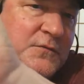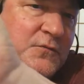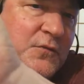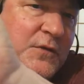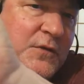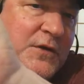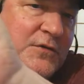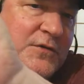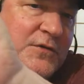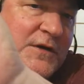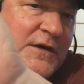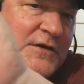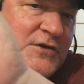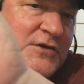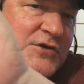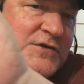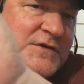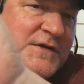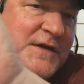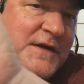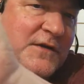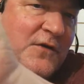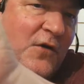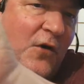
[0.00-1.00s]
we
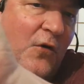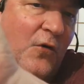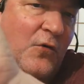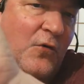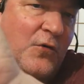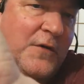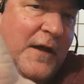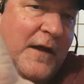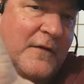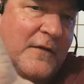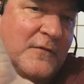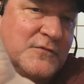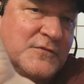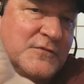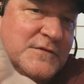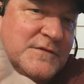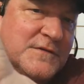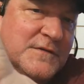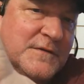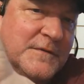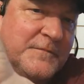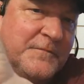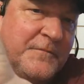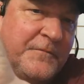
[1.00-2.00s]
get a whole
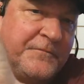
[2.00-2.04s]
ounce?